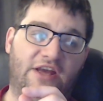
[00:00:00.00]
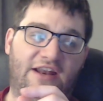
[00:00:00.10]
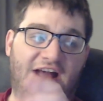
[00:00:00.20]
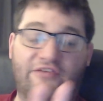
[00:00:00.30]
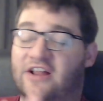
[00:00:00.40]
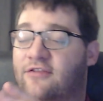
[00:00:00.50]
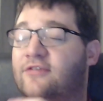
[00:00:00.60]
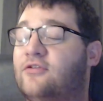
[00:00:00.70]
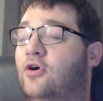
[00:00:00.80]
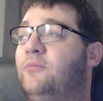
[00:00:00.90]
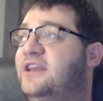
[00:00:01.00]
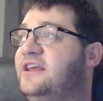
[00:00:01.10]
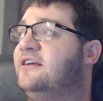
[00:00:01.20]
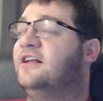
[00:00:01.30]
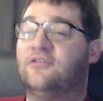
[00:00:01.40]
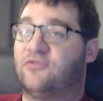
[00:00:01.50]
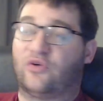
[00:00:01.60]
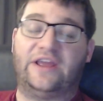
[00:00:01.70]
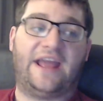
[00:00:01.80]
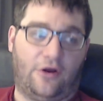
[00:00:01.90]
I've gotten so many
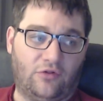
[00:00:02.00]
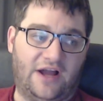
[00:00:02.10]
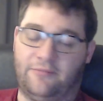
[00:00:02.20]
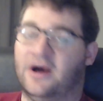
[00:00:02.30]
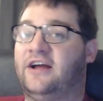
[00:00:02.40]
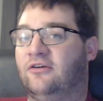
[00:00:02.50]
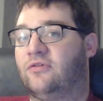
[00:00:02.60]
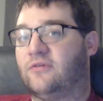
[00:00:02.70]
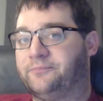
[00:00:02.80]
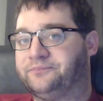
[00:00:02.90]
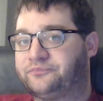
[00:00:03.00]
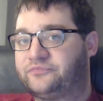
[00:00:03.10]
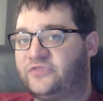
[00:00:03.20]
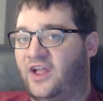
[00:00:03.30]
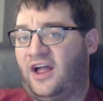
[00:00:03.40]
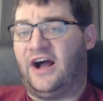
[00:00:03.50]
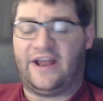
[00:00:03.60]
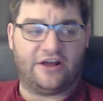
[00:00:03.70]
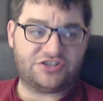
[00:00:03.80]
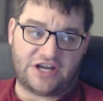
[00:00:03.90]
free airline miles.
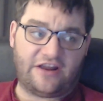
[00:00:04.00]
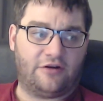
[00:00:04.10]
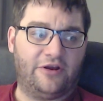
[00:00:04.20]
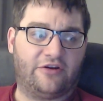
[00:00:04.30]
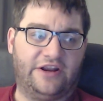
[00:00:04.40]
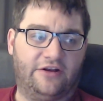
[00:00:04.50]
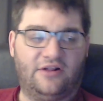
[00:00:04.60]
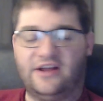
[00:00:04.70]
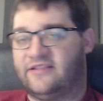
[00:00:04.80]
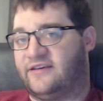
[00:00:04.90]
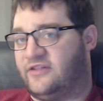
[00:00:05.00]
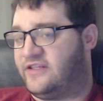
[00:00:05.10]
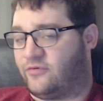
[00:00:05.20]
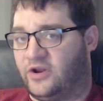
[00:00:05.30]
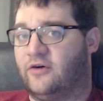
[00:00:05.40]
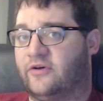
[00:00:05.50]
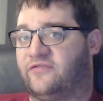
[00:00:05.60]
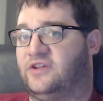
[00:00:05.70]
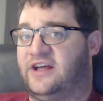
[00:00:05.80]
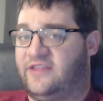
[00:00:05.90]
And I'll shout out American Airlines here. That's what I always
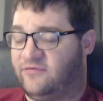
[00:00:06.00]
fly.